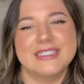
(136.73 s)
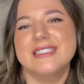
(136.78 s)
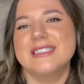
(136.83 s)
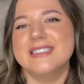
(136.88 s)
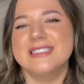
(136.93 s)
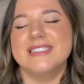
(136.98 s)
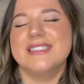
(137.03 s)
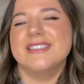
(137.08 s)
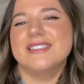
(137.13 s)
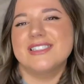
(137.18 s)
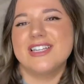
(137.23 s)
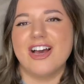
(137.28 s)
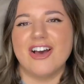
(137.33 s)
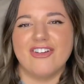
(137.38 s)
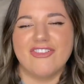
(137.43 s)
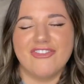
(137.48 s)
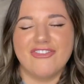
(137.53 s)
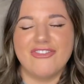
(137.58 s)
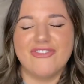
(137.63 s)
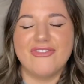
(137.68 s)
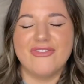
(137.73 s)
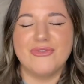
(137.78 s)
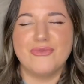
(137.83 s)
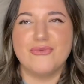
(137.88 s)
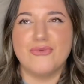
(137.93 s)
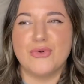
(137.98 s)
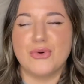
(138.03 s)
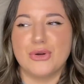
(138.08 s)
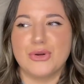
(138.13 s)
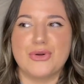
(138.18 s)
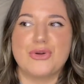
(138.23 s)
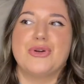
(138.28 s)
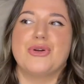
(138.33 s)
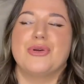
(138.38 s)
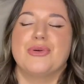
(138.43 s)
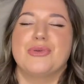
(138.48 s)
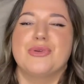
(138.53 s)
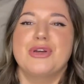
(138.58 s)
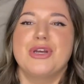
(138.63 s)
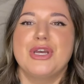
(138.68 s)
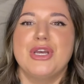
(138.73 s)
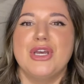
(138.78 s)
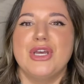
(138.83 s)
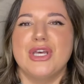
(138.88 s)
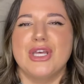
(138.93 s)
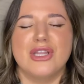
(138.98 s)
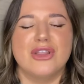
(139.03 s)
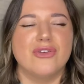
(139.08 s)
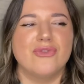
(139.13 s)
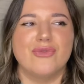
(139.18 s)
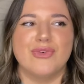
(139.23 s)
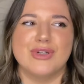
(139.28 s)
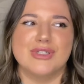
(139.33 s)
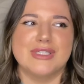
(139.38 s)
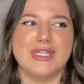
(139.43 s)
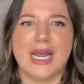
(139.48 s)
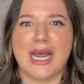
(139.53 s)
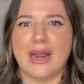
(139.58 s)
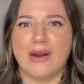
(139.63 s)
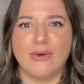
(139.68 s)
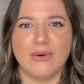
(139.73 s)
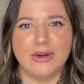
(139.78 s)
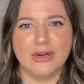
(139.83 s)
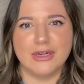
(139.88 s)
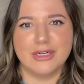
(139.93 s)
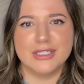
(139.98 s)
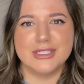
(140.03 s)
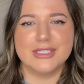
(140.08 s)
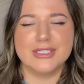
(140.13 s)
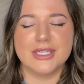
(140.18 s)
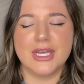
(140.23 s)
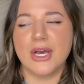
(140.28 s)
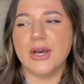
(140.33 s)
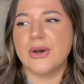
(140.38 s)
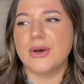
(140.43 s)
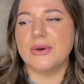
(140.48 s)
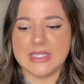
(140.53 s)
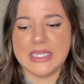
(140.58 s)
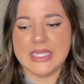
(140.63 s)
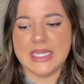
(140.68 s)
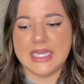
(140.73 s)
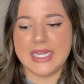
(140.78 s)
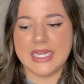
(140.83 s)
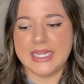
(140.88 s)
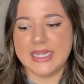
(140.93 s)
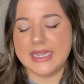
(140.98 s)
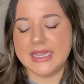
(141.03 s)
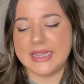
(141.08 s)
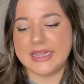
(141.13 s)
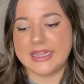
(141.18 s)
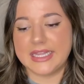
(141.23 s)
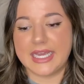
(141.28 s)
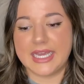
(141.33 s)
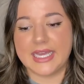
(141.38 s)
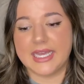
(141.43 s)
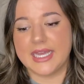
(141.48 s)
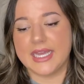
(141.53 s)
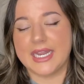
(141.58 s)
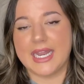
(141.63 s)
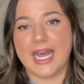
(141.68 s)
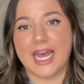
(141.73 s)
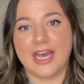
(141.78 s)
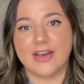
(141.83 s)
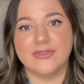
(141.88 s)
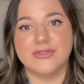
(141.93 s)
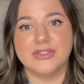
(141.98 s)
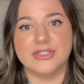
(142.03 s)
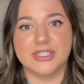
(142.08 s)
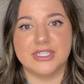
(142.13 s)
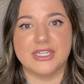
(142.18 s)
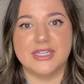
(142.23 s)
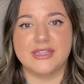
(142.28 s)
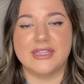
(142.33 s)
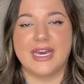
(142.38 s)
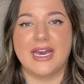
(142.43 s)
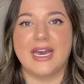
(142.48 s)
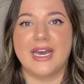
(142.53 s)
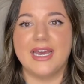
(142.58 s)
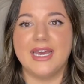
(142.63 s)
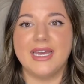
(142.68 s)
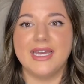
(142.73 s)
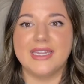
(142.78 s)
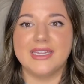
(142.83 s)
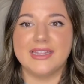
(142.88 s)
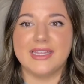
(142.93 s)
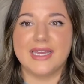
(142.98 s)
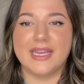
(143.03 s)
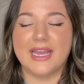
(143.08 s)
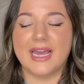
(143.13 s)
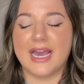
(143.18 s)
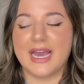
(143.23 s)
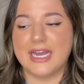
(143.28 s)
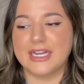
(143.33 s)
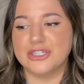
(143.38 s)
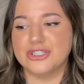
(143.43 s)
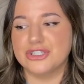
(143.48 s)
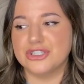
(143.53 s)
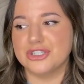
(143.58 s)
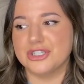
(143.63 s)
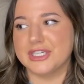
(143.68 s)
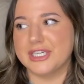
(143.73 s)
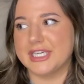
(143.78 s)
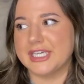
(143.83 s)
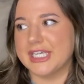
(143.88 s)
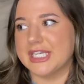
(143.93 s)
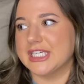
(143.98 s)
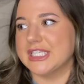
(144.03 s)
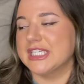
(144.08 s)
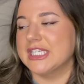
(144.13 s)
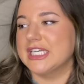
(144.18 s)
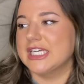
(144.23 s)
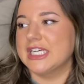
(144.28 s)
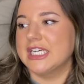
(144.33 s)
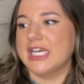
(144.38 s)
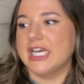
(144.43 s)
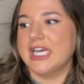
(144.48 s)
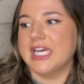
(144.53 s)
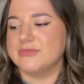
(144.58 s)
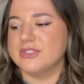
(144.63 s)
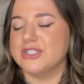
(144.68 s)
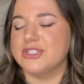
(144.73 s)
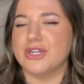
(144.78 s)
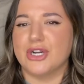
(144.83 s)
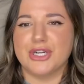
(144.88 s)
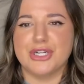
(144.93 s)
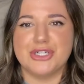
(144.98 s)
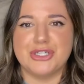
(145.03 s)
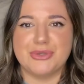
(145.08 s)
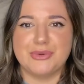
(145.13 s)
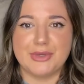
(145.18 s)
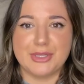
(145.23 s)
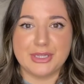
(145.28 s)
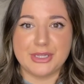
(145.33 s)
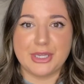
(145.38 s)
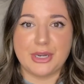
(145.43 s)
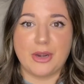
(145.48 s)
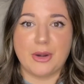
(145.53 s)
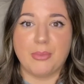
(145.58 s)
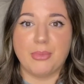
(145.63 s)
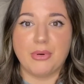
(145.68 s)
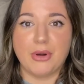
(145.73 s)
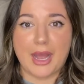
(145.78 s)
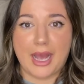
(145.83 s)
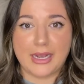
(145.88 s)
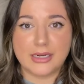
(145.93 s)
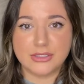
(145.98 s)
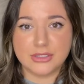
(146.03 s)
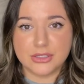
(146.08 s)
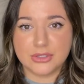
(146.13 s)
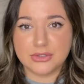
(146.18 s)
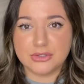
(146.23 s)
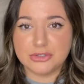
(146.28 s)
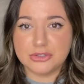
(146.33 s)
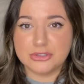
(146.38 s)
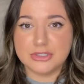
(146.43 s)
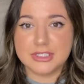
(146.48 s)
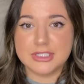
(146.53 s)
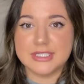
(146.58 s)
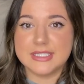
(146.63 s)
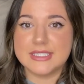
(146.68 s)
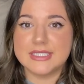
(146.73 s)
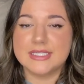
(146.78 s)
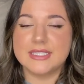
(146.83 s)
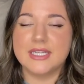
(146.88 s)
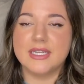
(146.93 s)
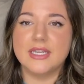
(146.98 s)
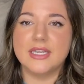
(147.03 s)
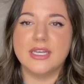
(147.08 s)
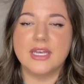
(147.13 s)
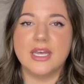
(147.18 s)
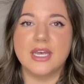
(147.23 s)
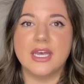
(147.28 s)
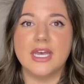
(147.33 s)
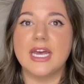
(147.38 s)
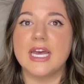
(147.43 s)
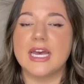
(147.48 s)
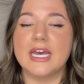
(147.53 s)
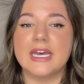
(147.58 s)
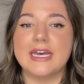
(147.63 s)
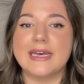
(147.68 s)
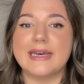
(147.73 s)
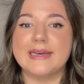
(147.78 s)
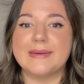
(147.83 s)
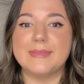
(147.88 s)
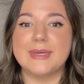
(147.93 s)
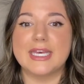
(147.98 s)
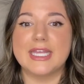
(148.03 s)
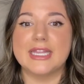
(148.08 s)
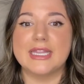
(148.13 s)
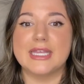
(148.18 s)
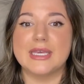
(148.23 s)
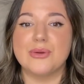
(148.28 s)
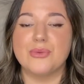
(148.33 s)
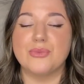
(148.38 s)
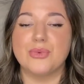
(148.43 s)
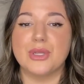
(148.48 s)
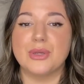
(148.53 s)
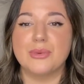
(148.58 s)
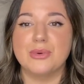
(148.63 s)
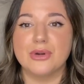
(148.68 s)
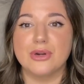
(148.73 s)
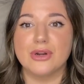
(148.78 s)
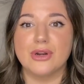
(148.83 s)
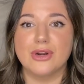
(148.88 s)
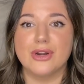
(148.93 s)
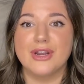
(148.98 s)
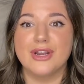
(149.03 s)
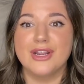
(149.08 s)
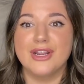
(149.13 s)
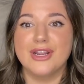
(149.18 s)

stuff for the first hour or so. And then after that, they actually started doing their practicals. Um, and then we were